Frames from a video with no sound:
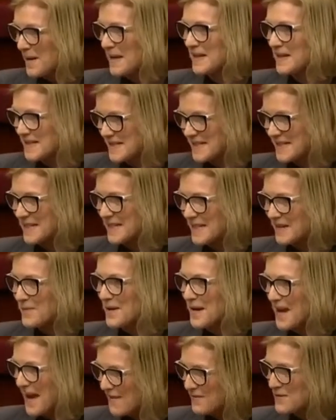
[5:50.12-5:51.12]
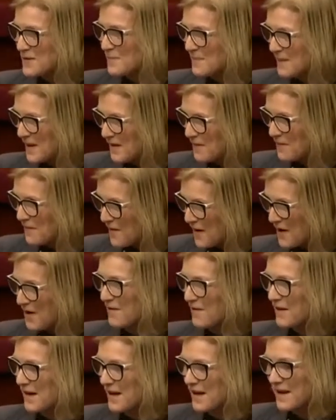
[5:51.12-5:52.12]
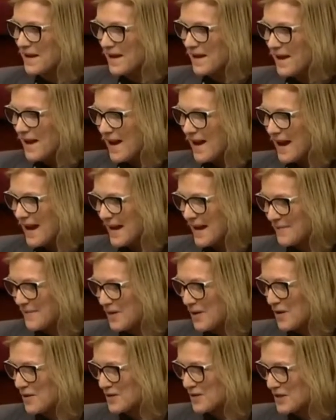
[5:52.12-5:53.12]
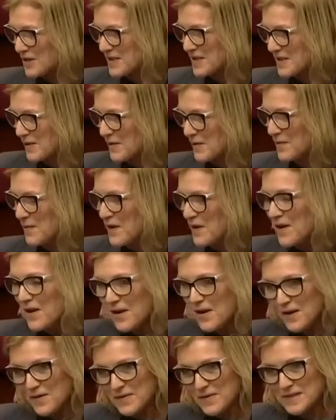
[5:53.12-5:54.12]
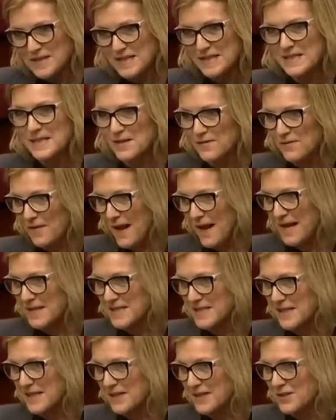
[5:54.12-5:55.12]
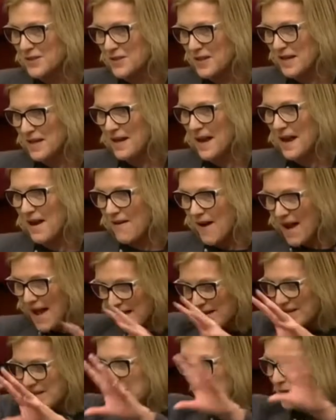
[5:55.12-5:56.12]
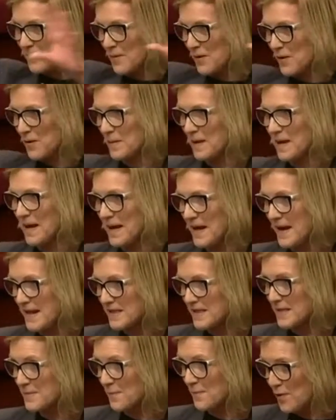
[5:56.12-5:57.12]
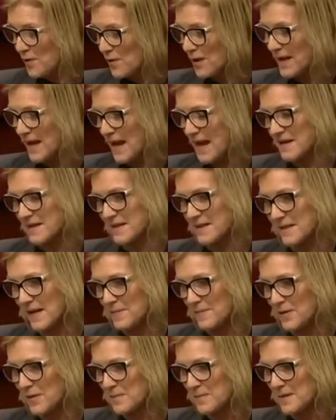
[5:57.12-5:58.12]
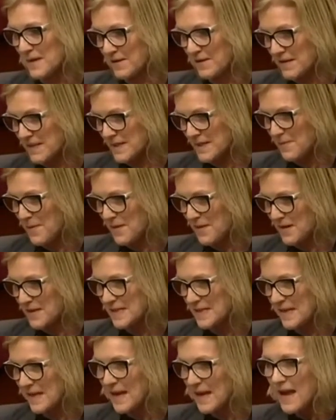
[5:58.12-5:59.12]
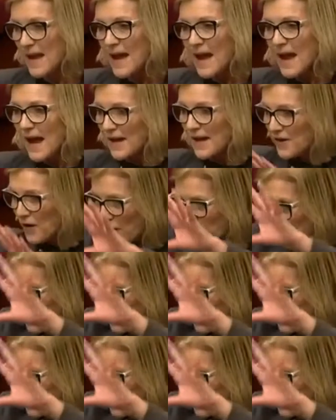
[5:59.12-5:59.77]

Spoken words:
up inner city, we have to be very conscious of the disadvantage that our outer suburban and our sprawling outer suburbs are experiencing, and